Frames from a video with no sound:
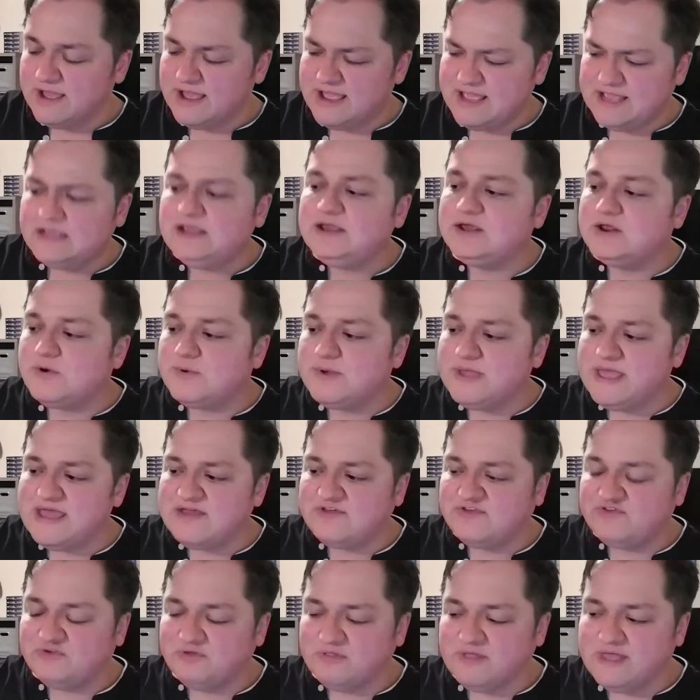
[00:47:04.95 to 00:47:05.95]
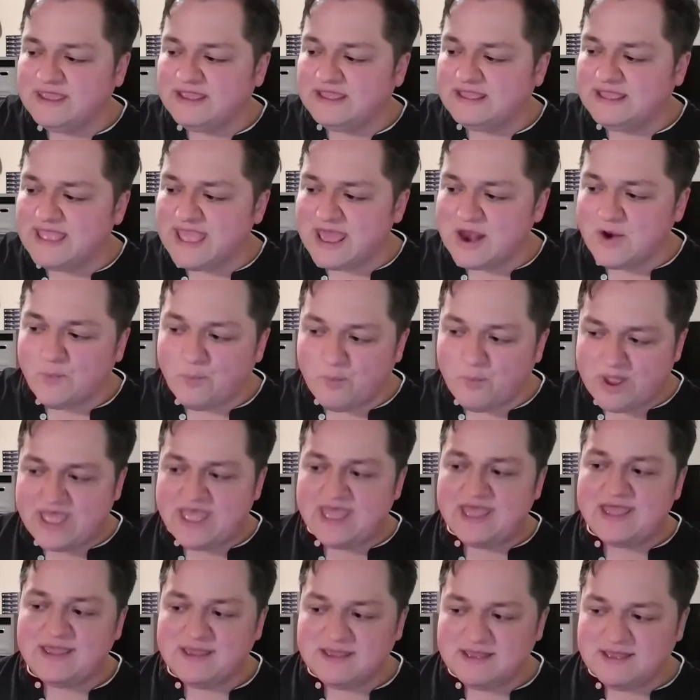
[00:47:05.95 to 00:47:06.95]
he has to get
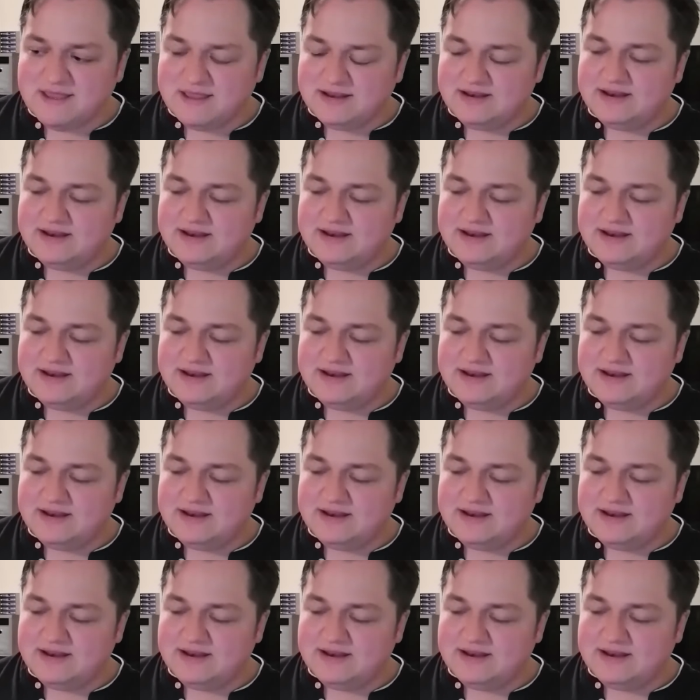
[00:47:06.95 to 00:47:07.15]
away,